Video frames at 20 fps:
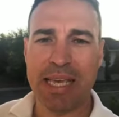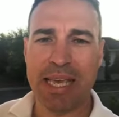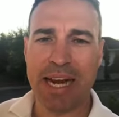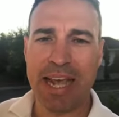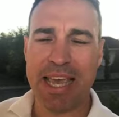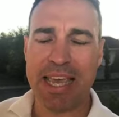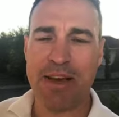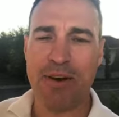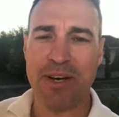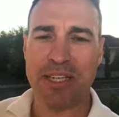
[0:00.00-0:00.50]

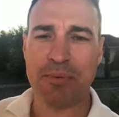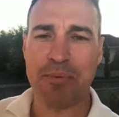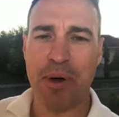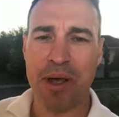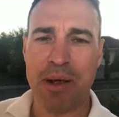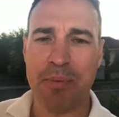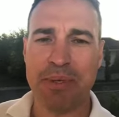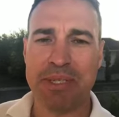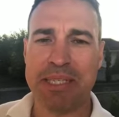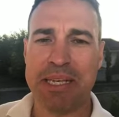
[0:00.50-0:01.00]
G'day, guys.
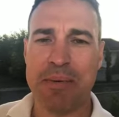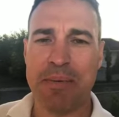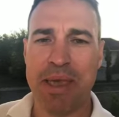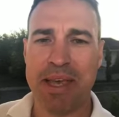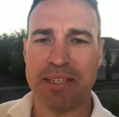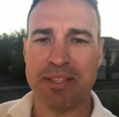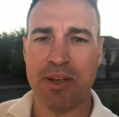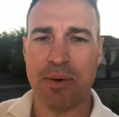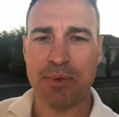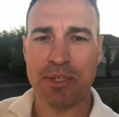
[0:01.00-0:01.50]
My name is Tim
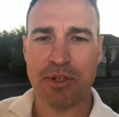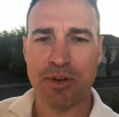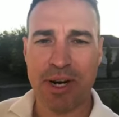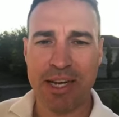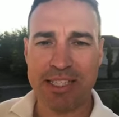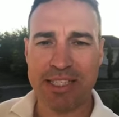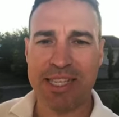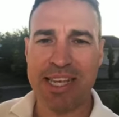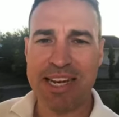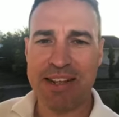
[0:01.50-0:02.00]
Guest. I'm
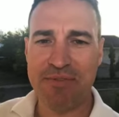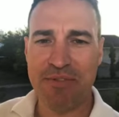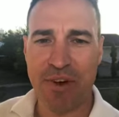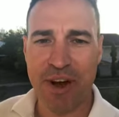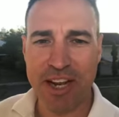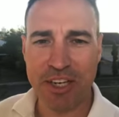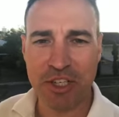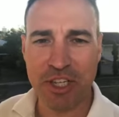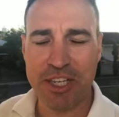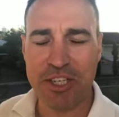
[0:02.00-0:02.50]
Australia's leading
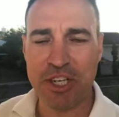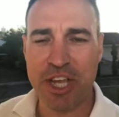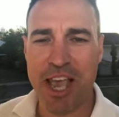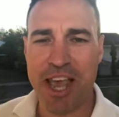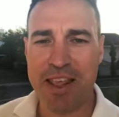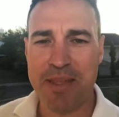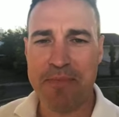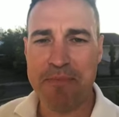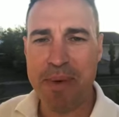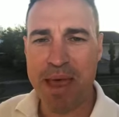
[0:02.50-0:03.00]
financial
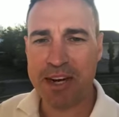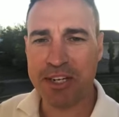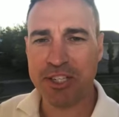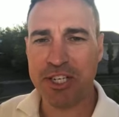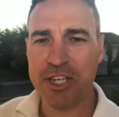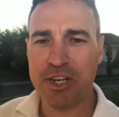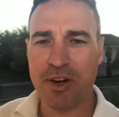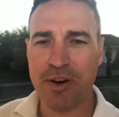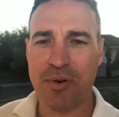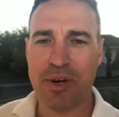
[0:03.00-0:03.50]
educator and
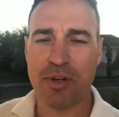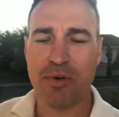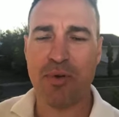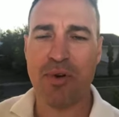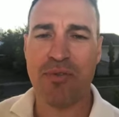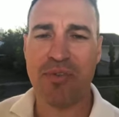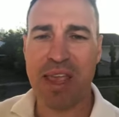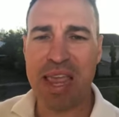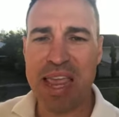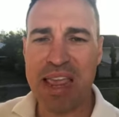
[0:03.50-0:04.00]
managing
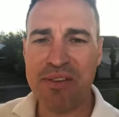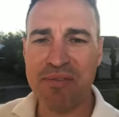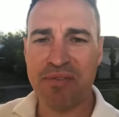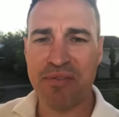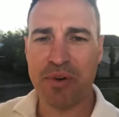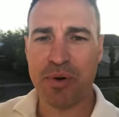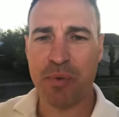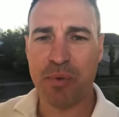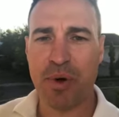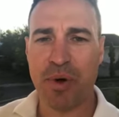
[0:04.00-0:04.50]
director of
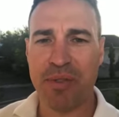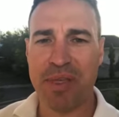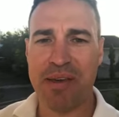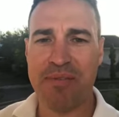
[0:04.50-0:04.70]
Infinite Wealth,